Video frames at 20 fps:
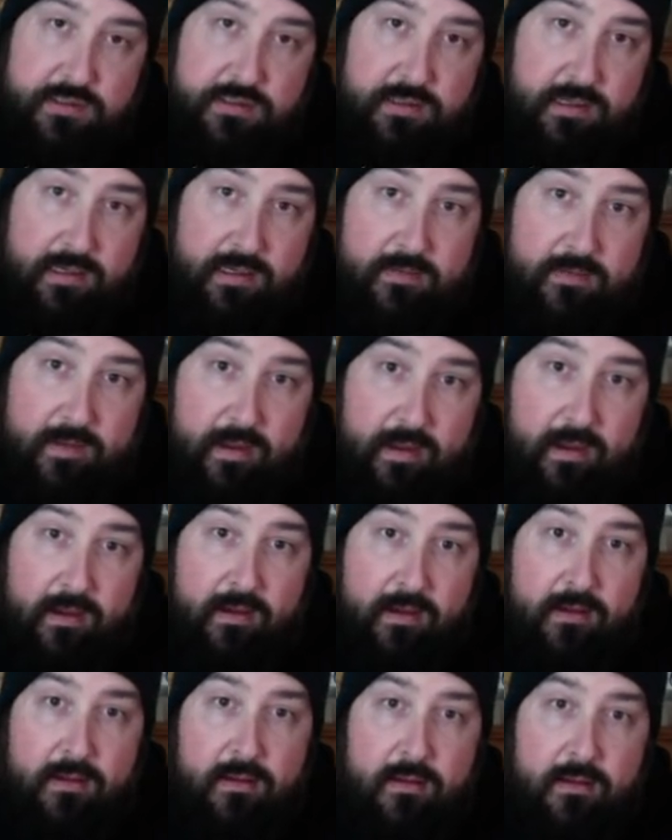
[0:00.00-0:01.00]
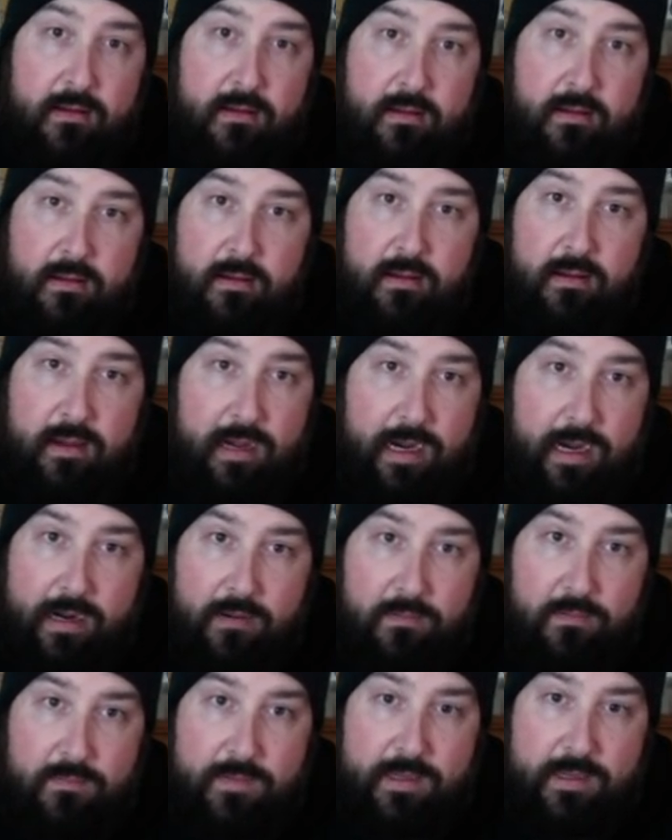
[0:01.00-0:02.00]
in a day. I
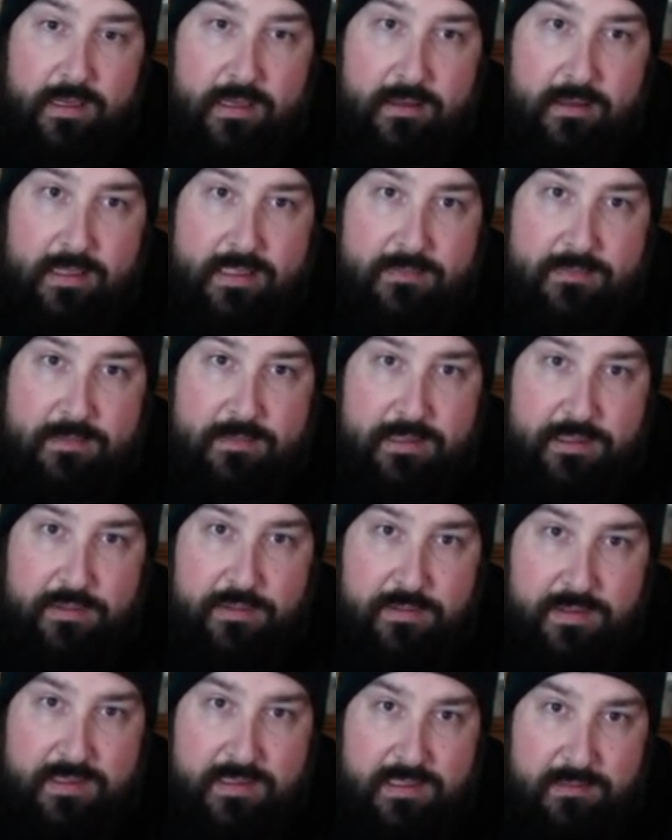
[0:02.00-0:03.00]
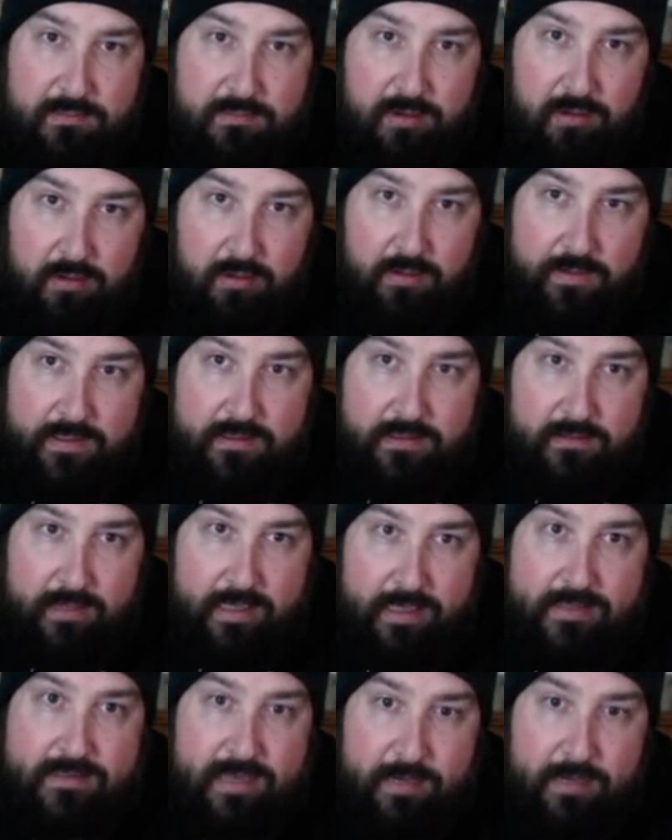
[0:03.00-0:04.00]
don't think it lets me do this tomorrow. I think the
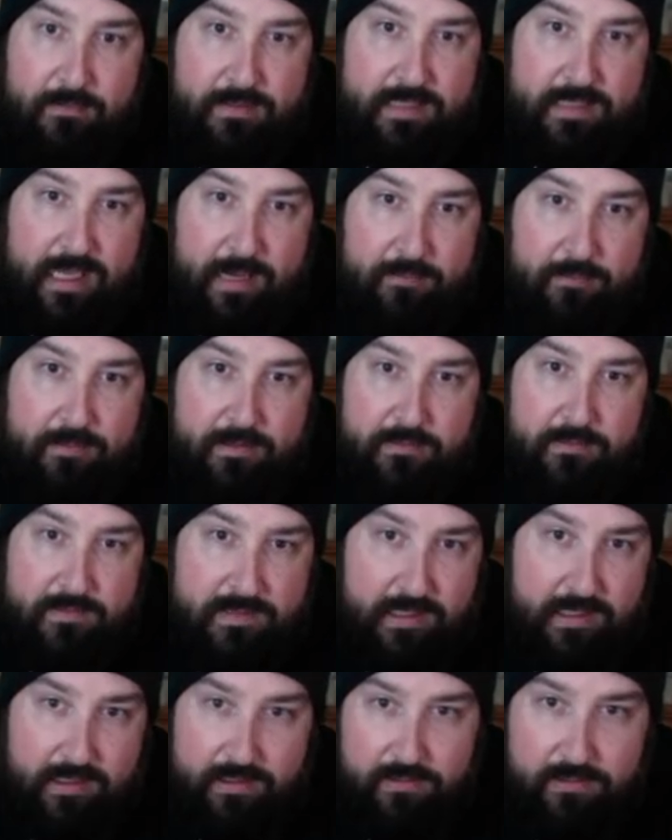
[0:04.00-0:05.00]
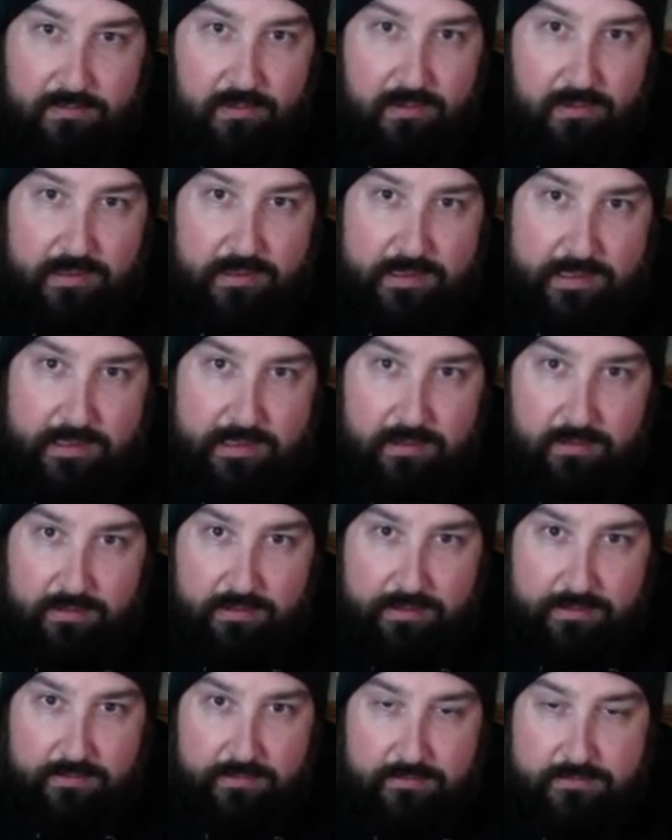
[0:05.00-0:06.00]
last time this happened, it was like you already did all
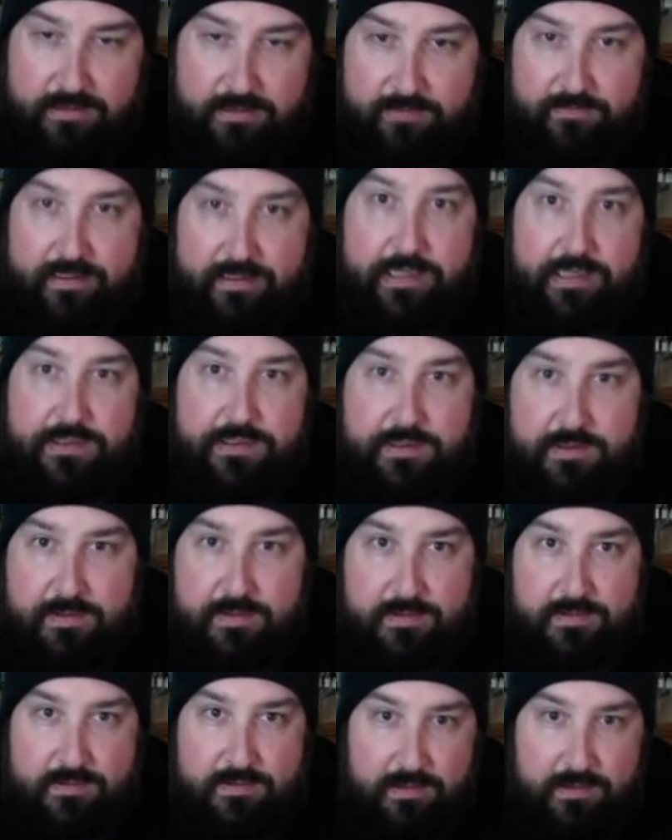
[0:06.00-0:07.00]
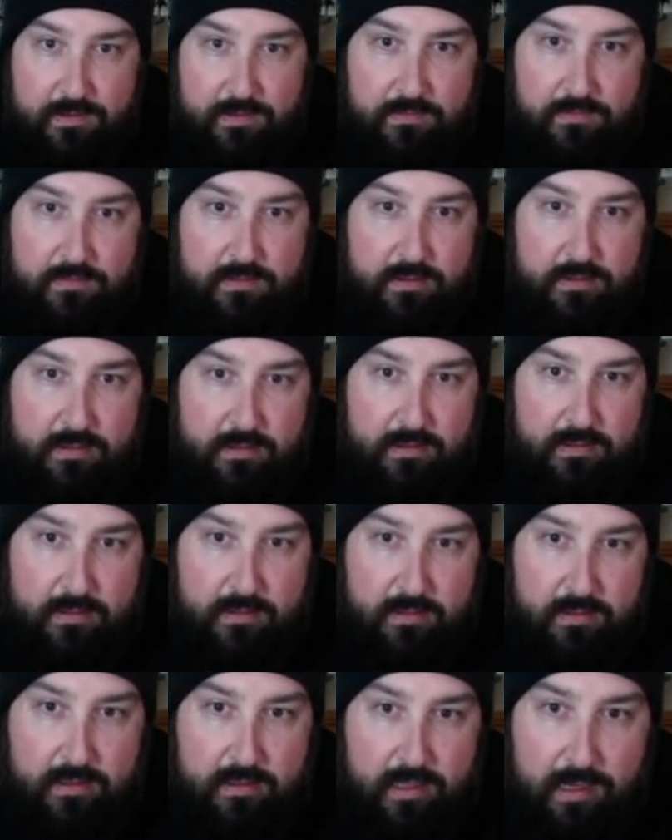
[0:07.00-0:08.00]
your divinations. So
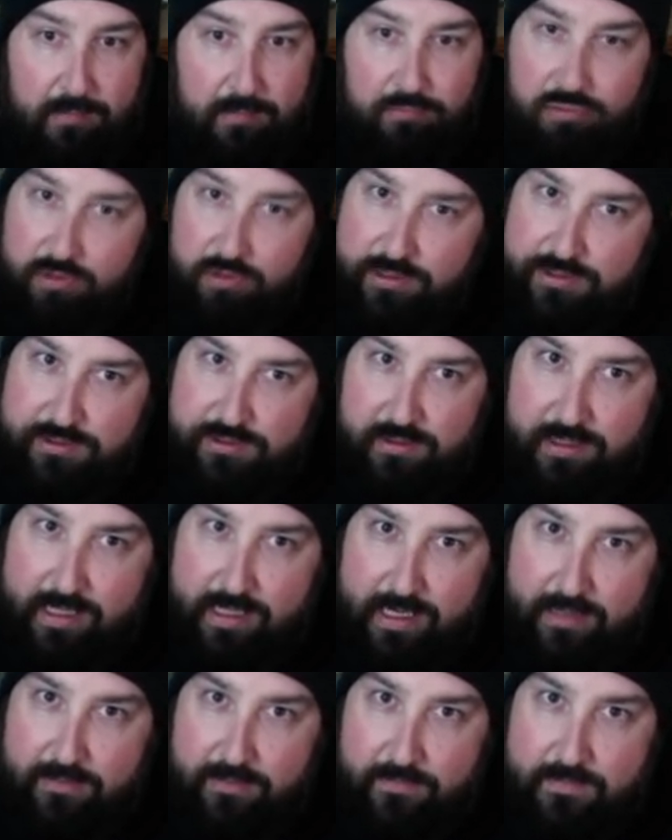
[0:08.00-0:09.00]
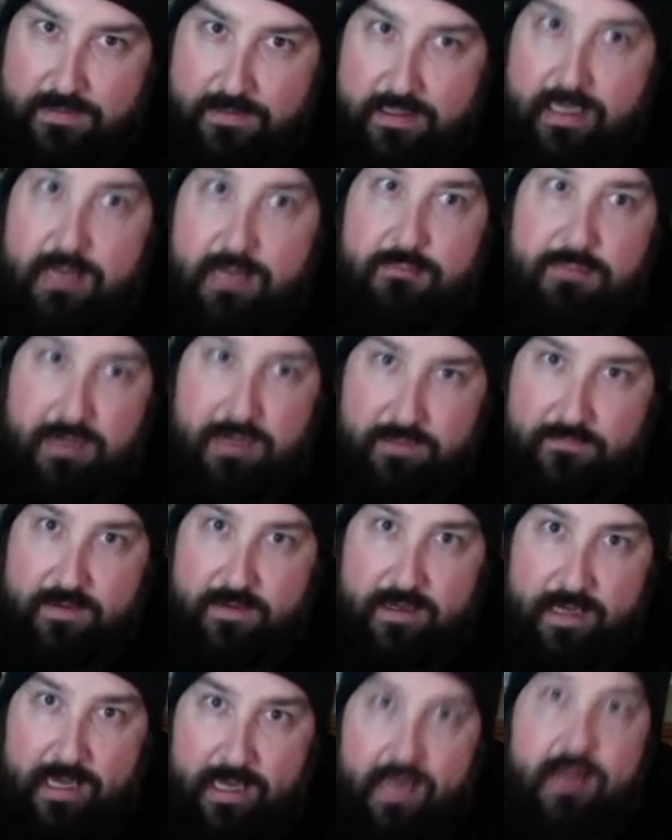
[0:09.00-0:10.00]
I'm pretty sure I can't do this again, but if I
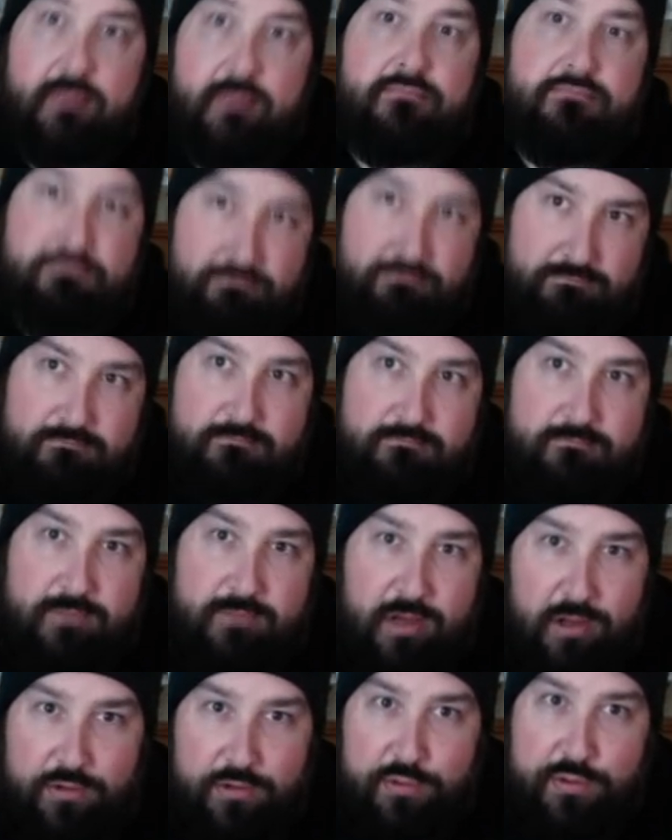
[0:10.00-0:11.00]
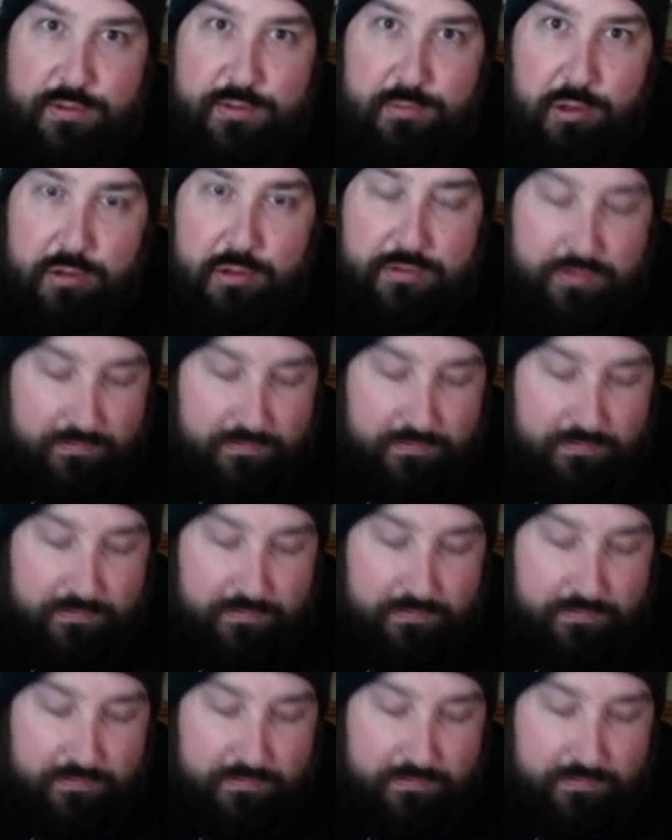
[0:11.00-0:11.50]
can, I'll do it tomorrow too